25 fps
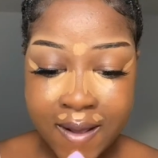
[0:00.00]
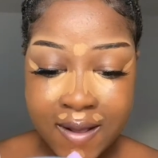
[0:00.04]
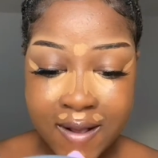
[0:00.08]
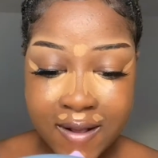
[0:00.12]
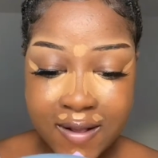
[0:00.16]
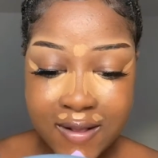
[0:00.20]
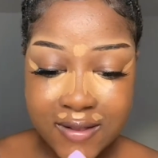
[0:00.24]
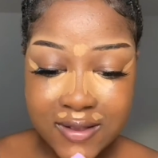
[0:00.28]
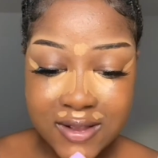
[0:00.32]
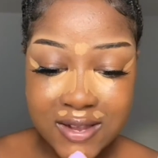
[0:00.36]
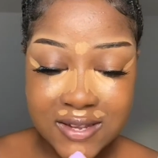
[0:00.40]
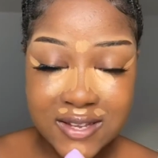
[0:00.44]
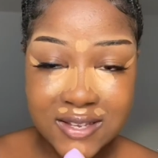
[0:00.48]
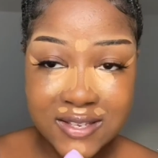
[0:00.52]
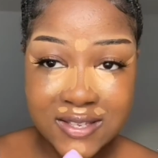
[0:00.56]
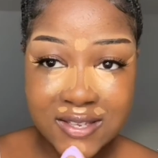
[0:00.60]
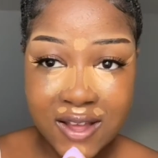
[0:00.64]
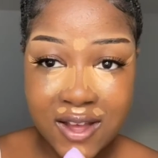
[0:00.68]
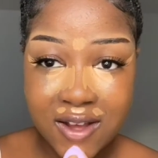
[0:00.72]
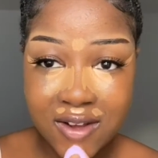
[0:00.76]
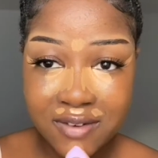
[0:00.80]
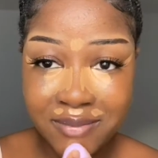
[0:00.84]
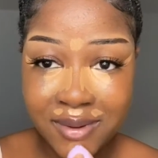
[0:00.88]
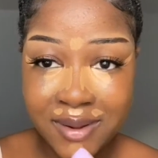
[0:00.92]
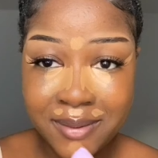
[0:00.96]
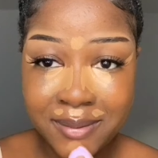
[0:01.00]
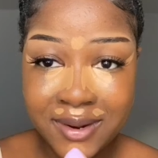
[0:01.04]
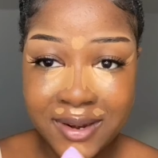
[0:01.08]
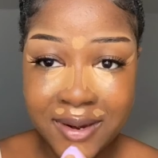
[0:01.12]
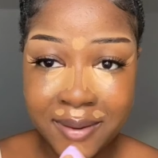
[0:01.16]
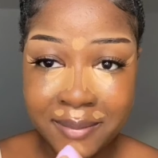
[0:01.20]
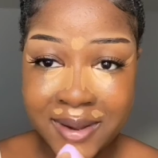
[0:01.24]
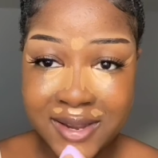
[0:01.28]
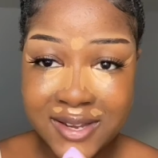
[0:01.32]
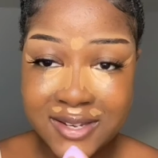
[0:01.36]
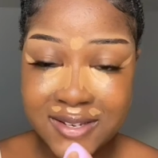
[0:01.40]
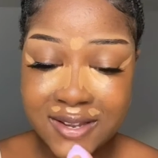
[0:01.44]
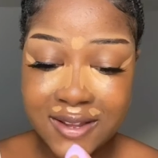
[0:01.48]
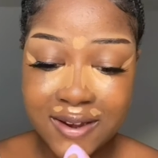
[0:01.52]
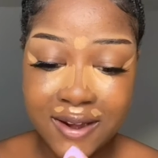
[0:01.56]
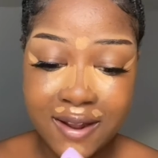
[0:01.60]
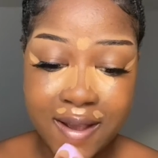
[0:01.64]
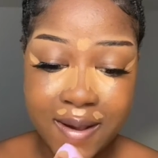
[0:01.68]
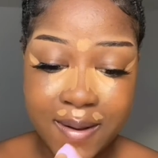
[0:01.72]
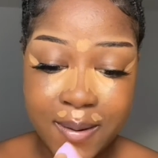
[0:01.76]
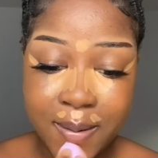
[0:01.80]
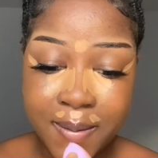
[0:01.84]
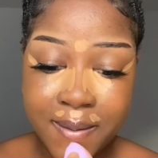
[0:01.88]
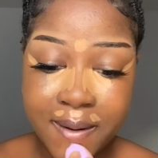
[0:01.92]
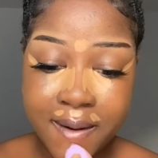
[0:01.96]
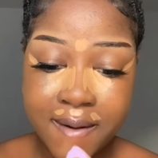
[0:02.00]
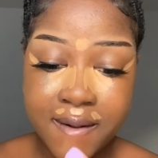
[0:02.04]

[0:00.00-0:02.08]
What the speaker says: So I just start off by blending my chin out,